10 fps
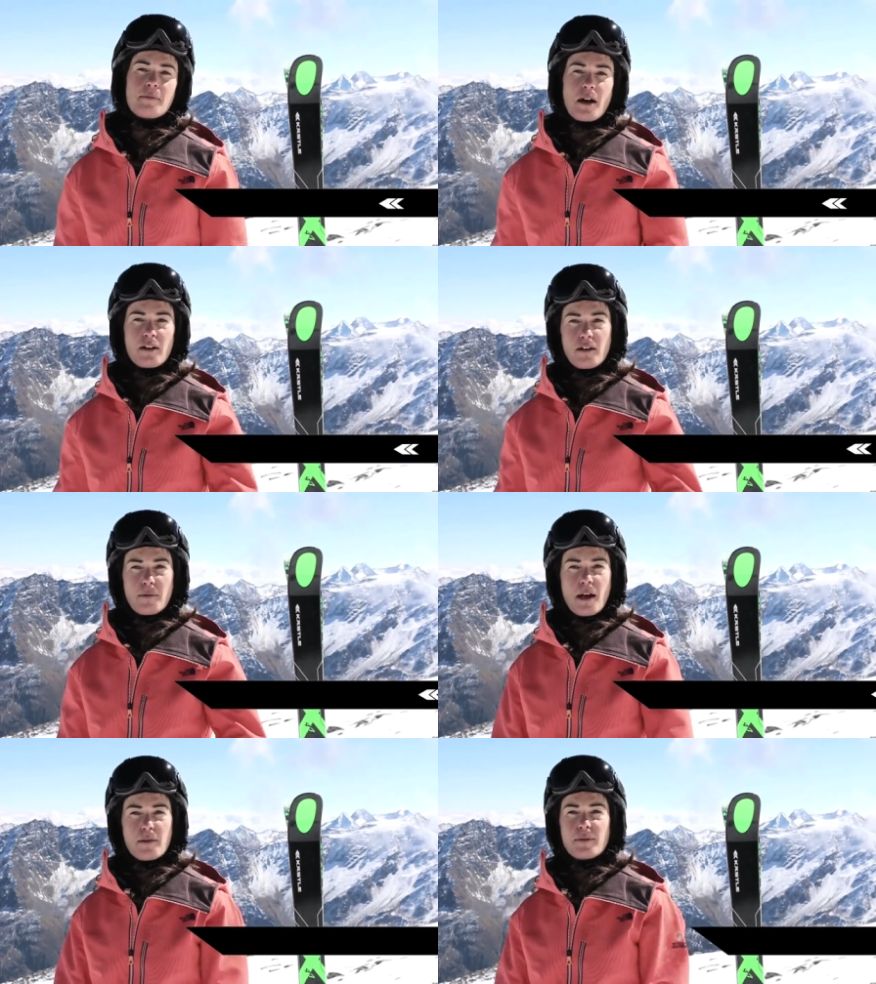Powder
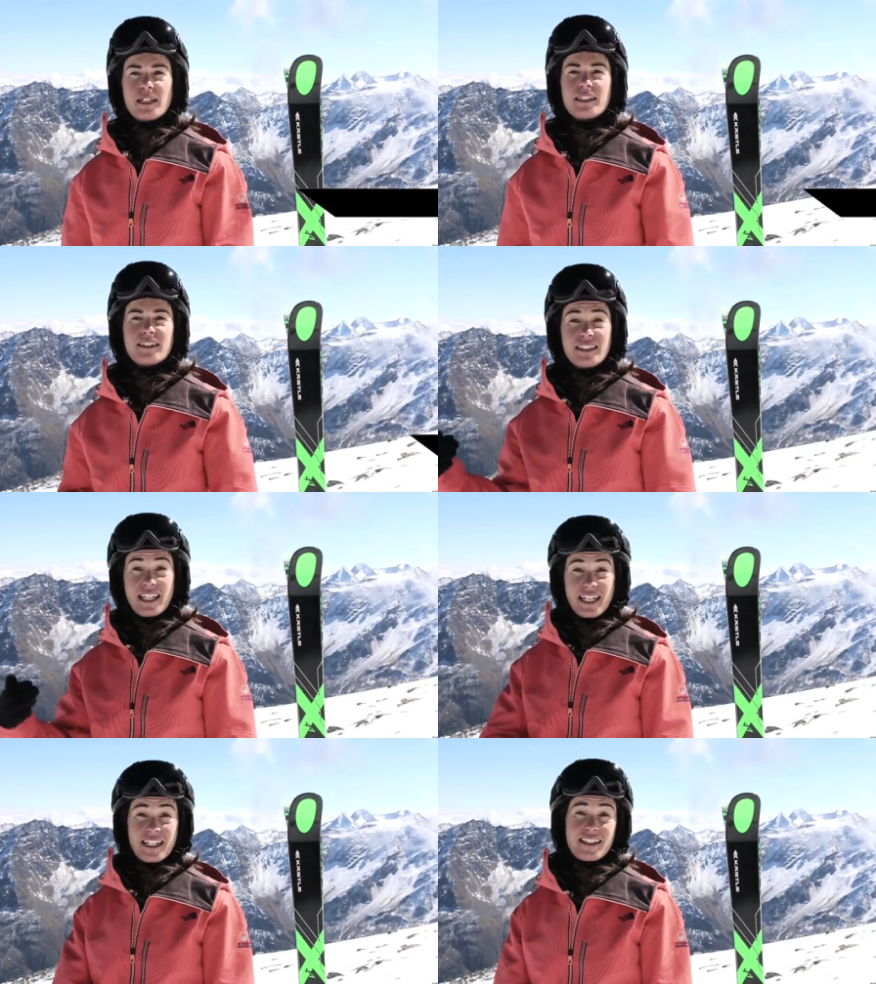Department
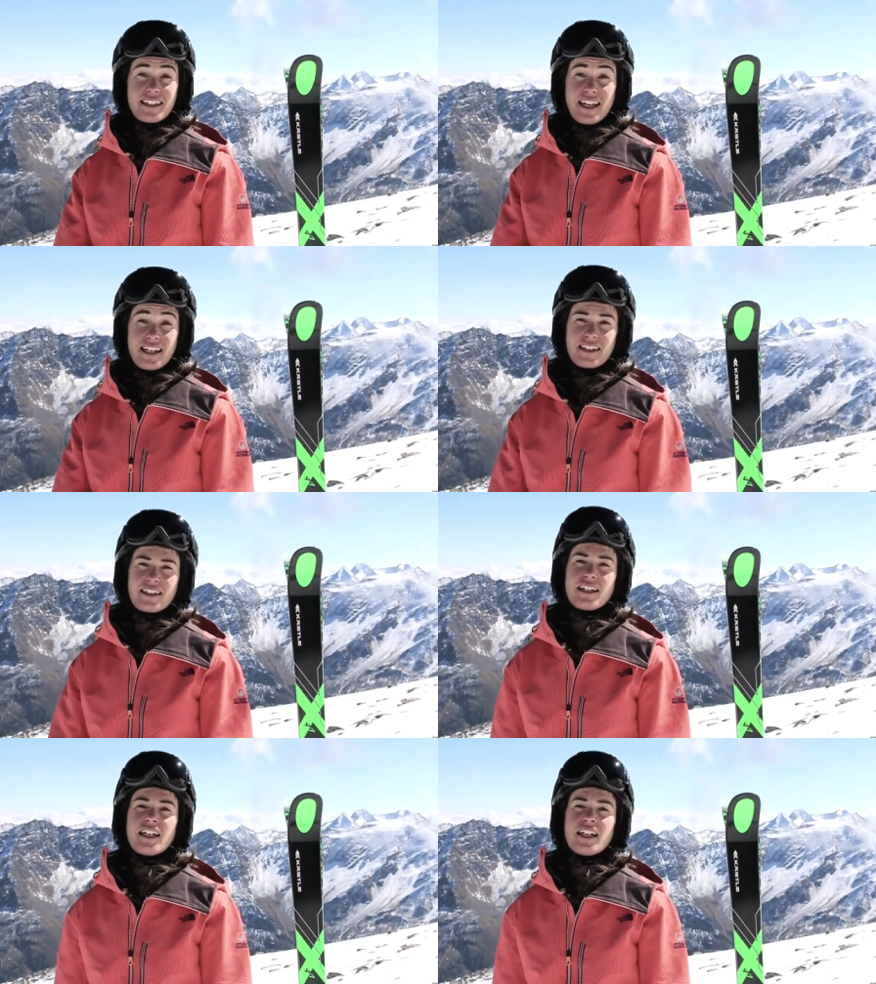Ladies Days.